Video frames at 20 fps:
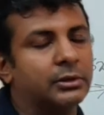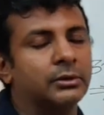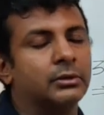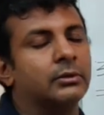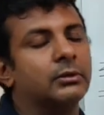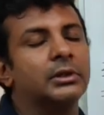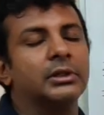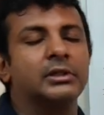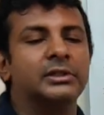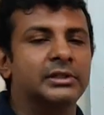
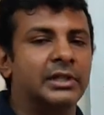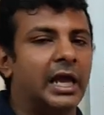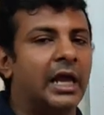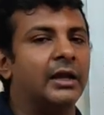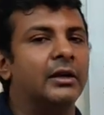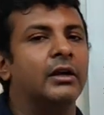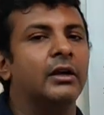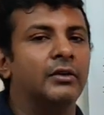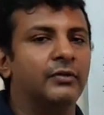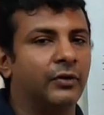through the
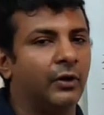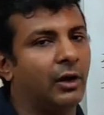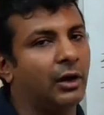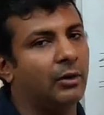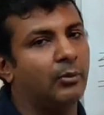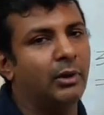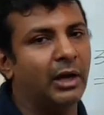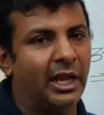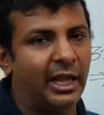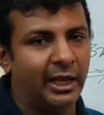standard
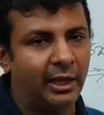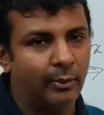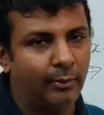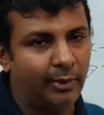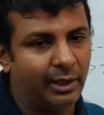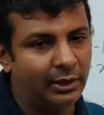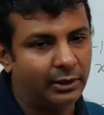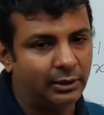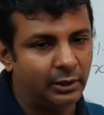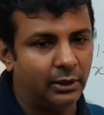formulaic
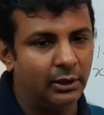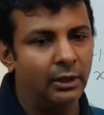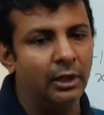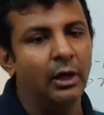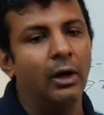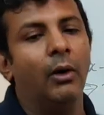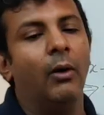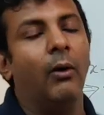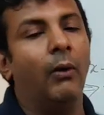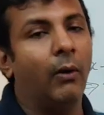method,
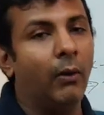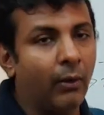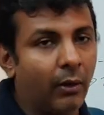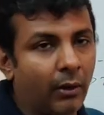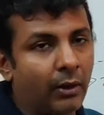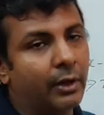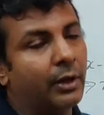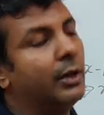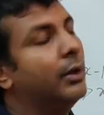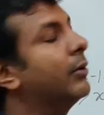or you